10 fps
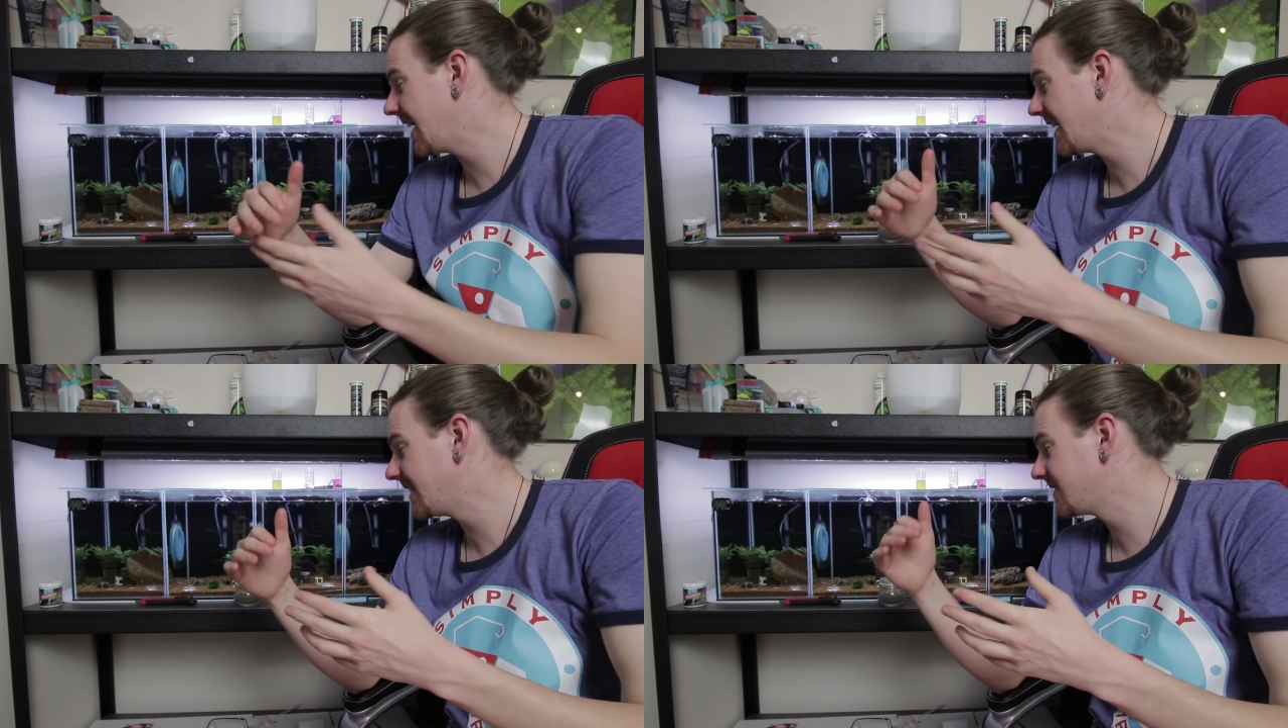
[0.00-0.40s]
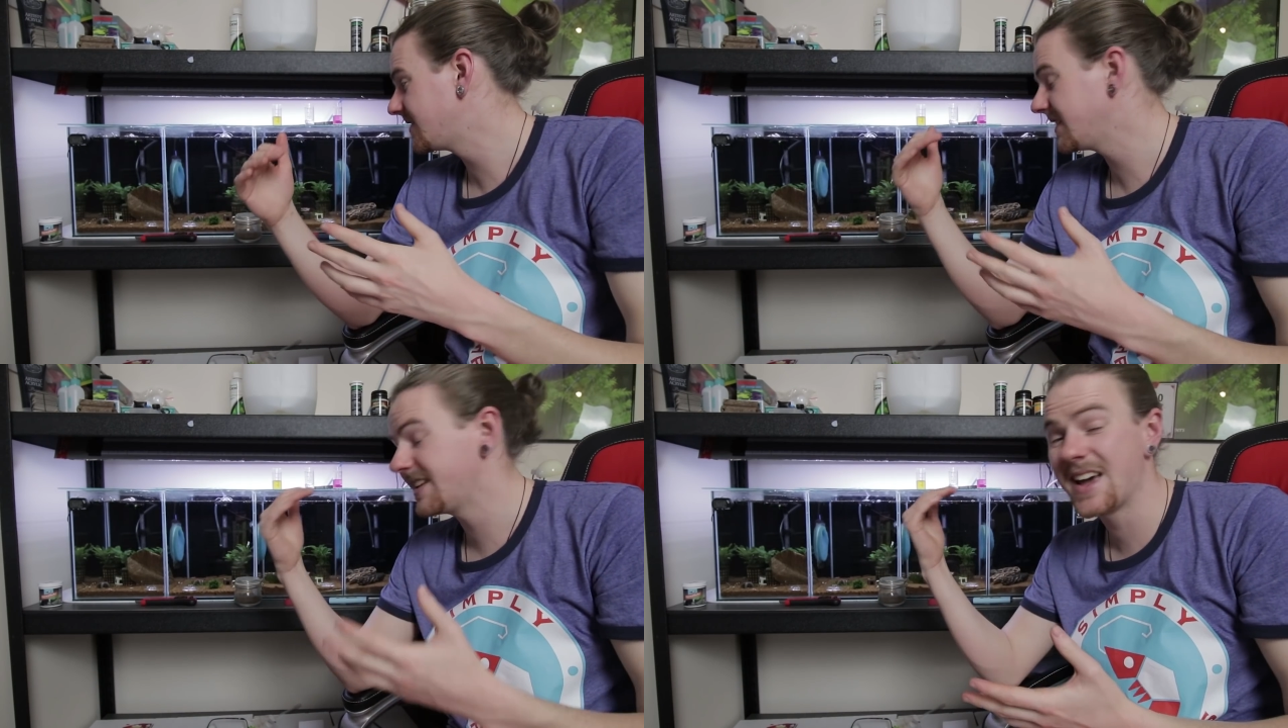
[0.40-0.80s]

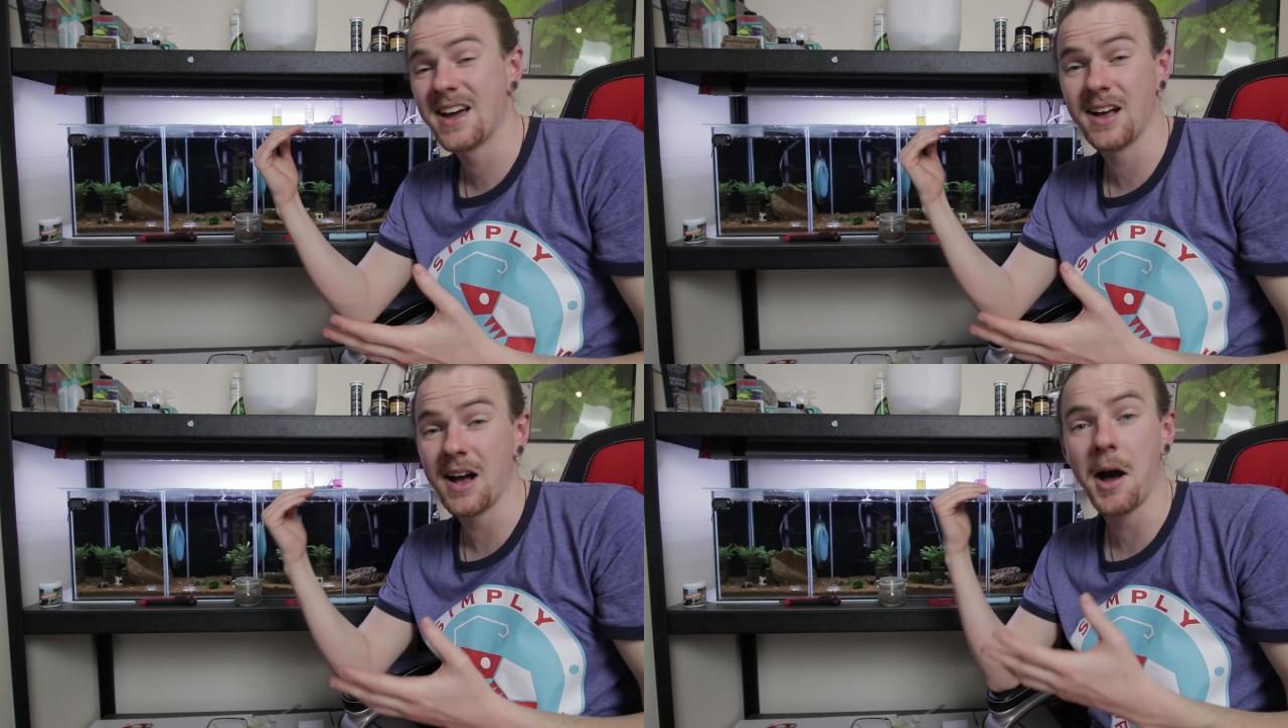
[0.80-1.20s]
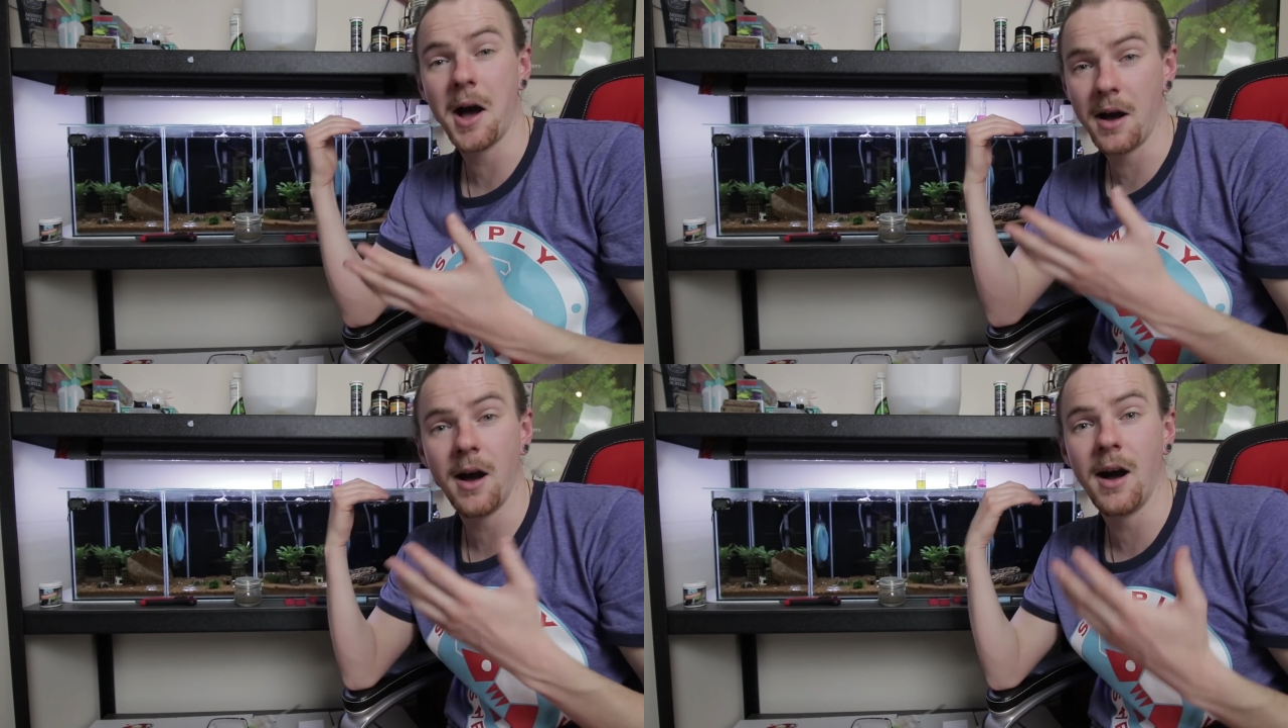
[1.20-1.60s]
and yeah,
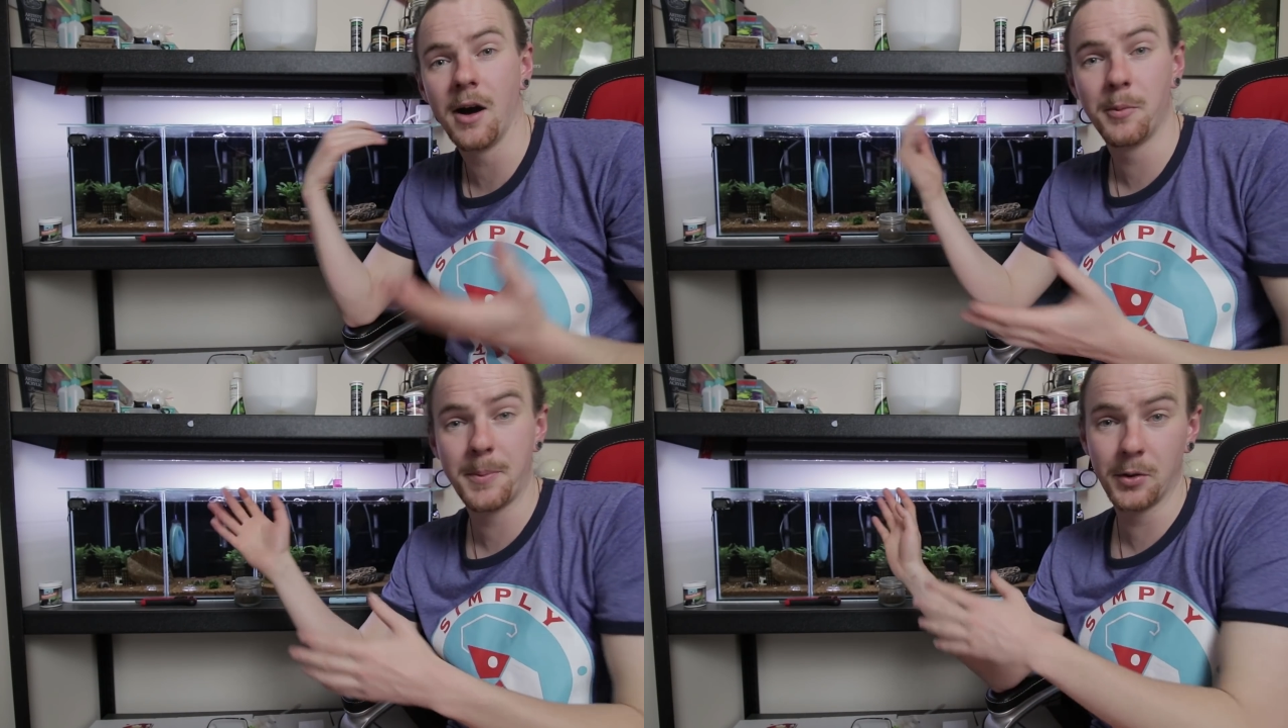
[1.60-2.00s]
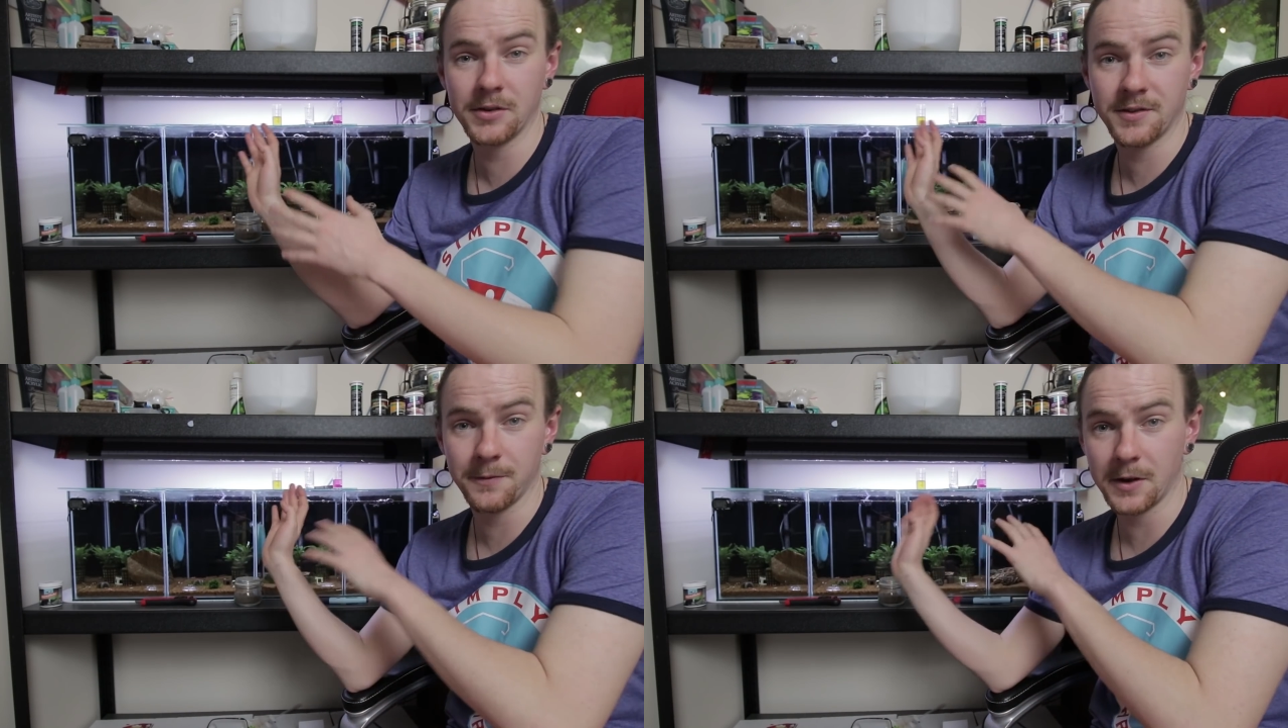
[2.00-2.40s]
I'll be
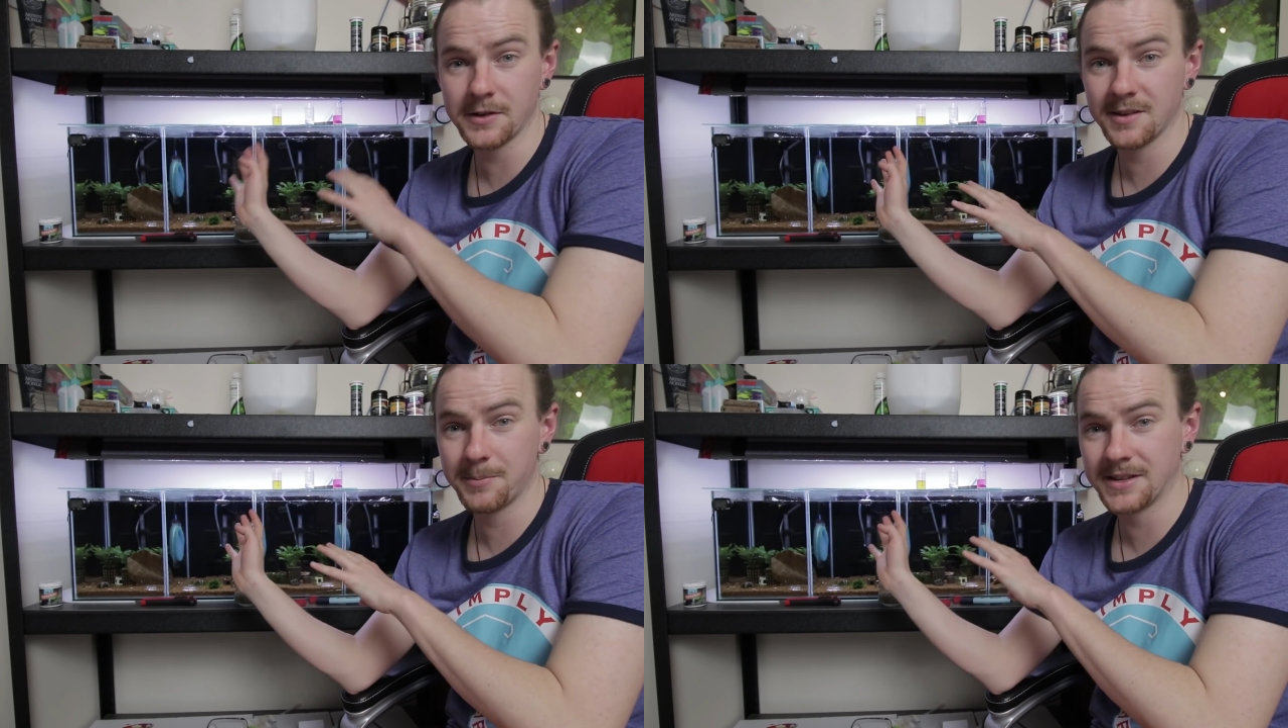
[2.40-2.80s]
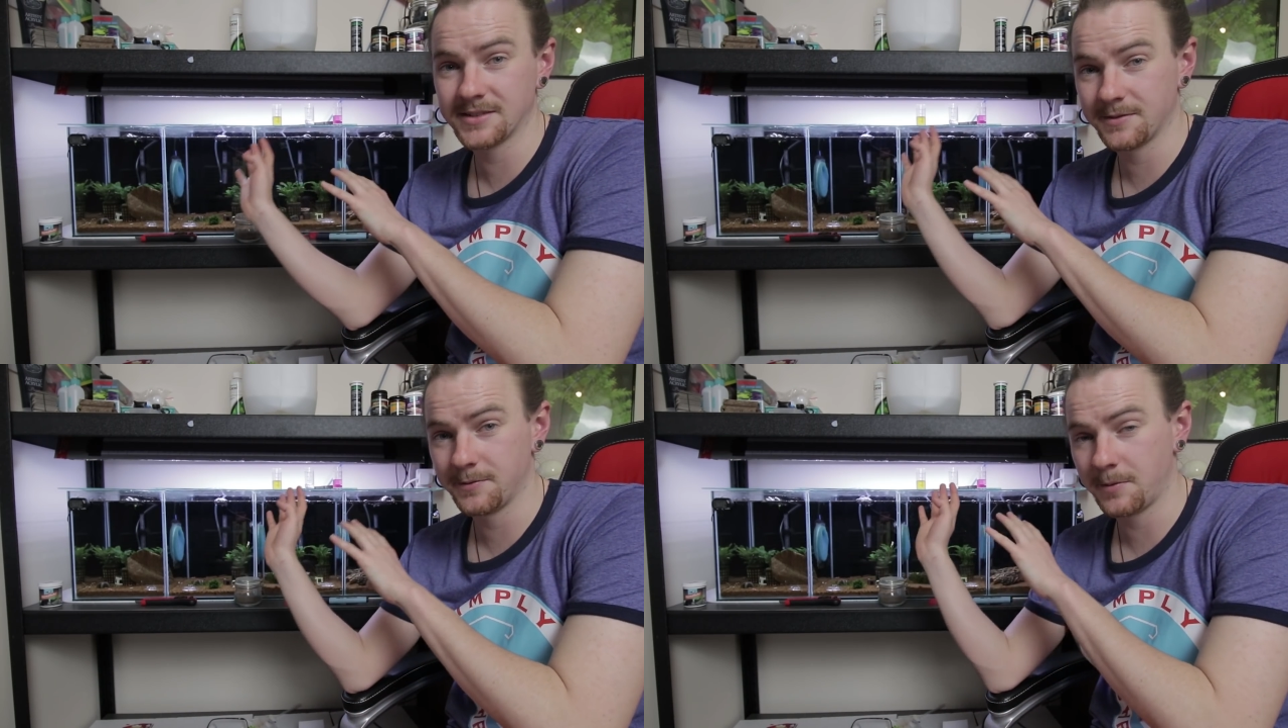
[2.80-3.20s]
putting some floating
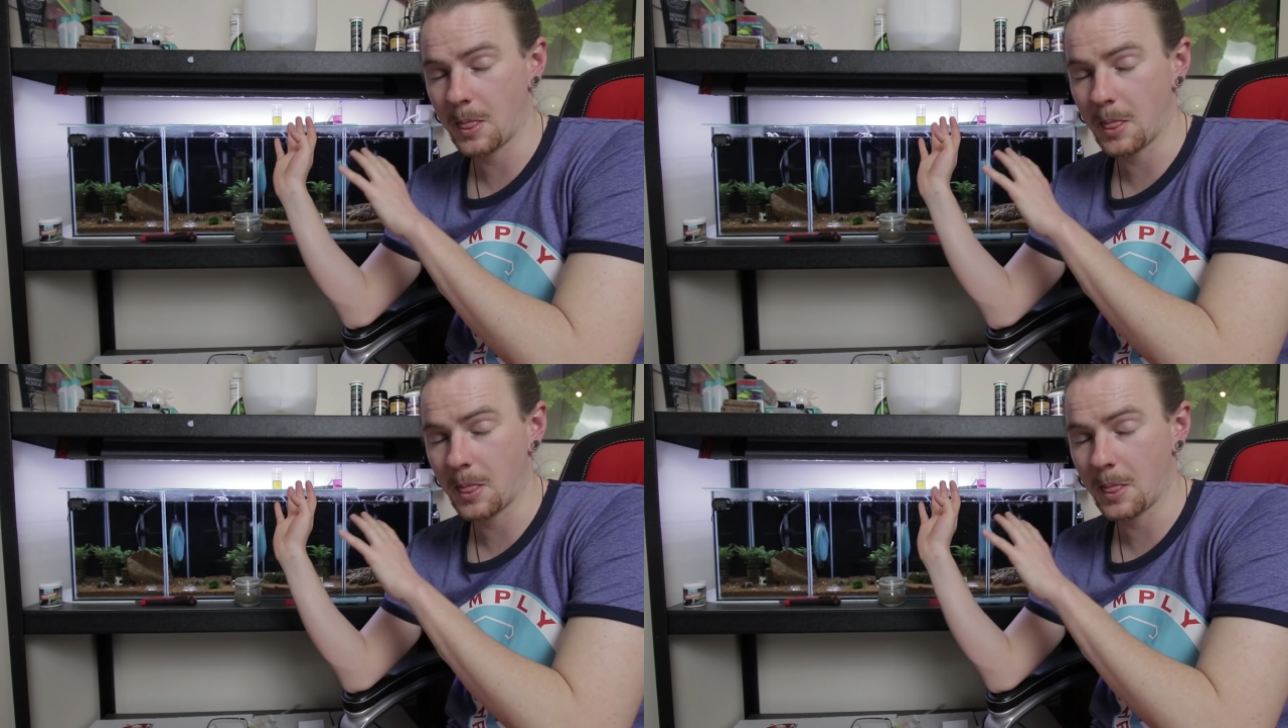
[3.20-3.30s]
plants in